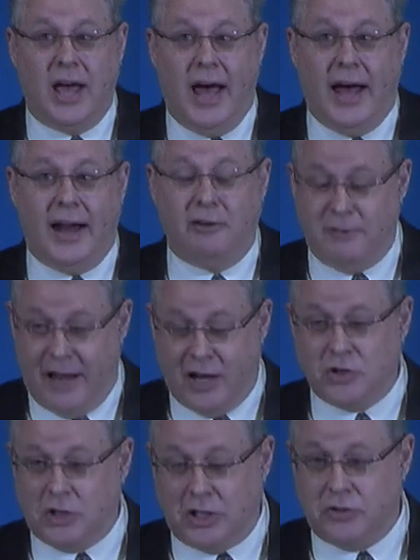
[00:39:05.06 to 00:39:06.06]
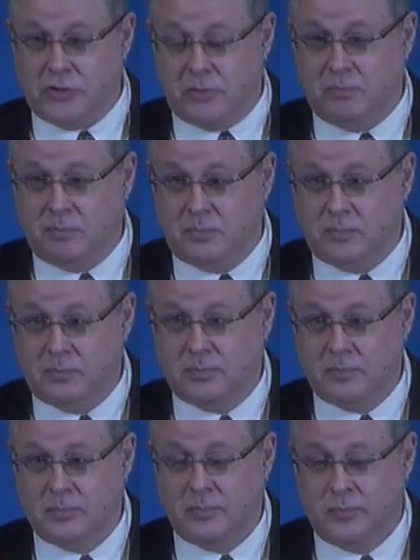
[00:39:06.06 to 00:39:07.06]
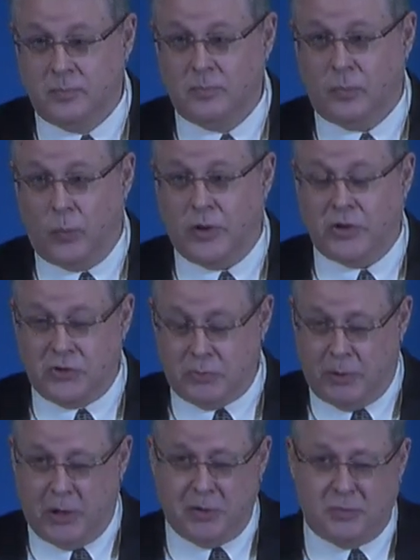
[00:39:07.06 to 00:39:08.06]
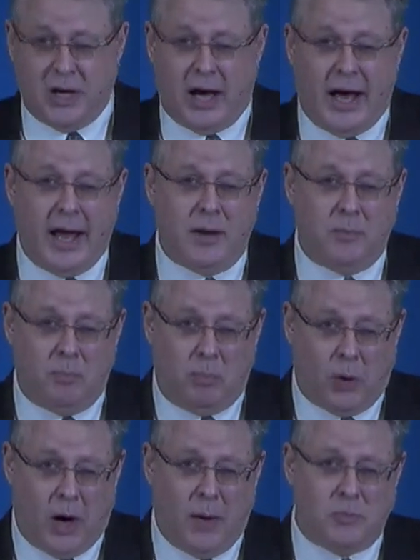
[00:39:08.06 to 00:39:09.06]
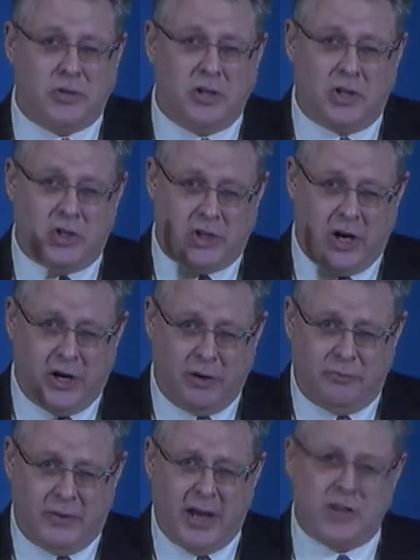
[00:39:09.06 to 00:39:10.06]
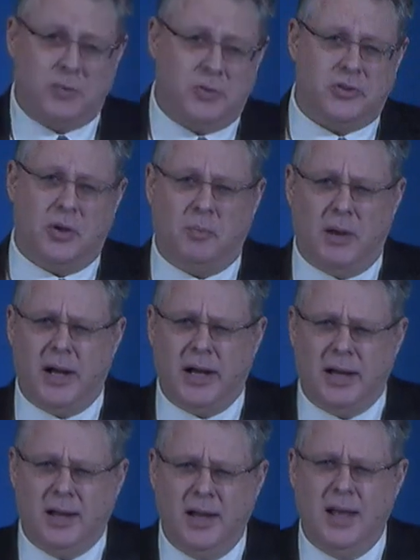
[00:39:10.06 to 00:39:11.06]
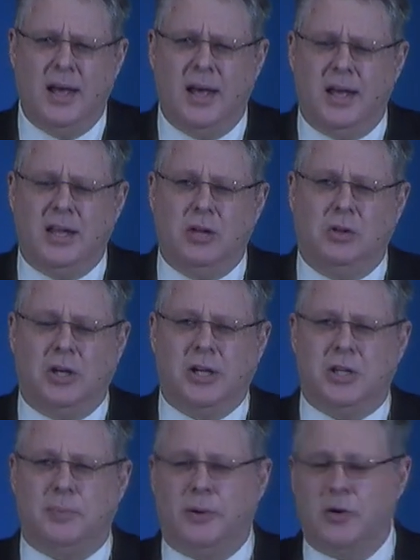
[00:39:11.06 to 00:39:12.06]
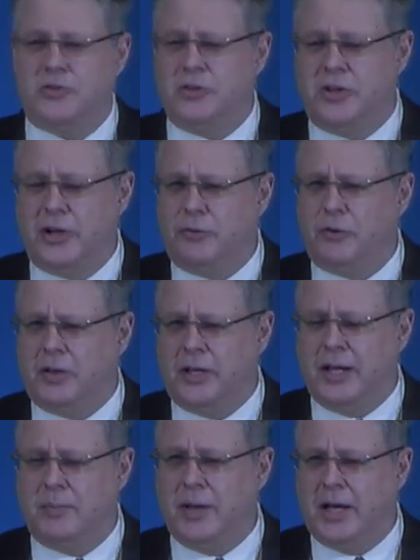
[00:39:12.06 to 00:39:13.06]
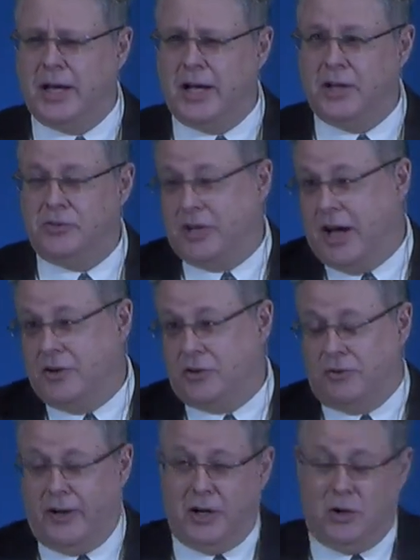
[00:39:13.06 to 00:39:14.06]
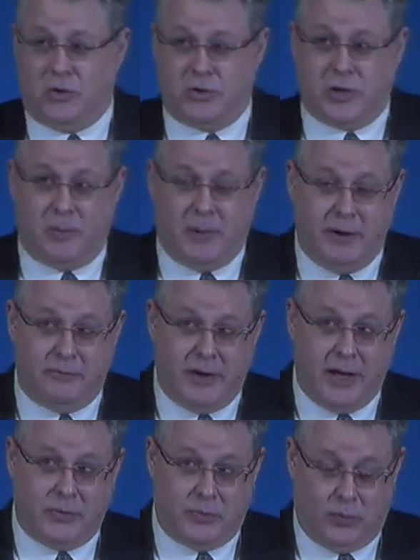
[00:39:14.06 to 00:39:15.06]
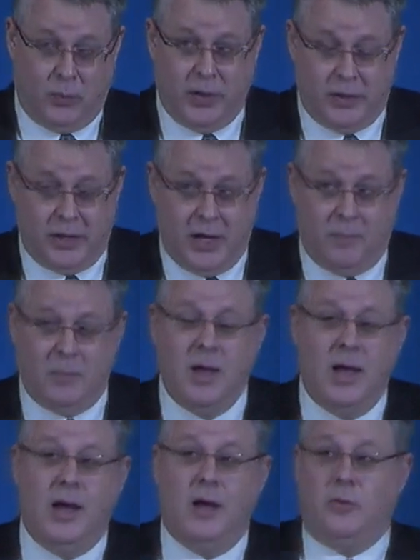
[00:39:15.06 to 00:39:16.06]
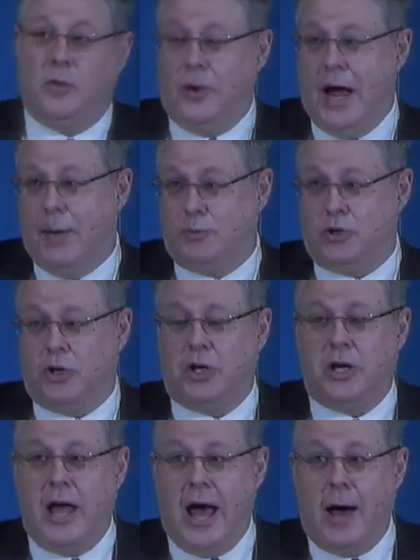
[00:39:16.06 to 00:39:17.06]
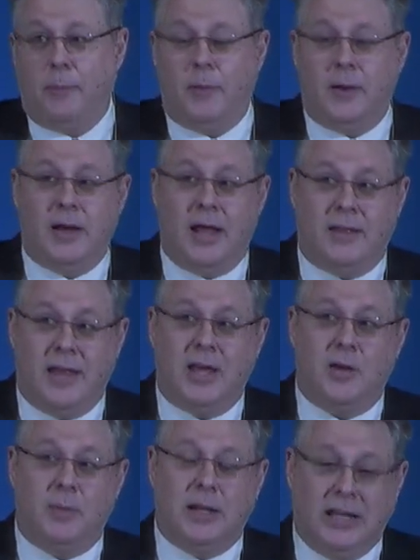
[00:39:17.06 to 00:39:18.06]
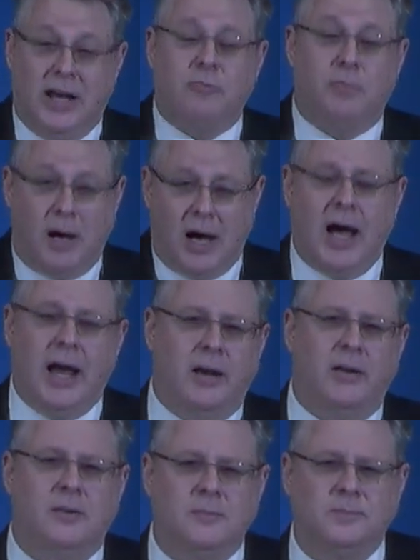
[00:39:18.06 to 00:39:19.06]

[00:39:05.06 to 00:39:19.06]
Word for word: at evangelism. When the Spirit of God prompts you to share your faith with somebody, you look at the person differently because, gosh, if I don't share my faith with them, the rapture could happen and they could be left behind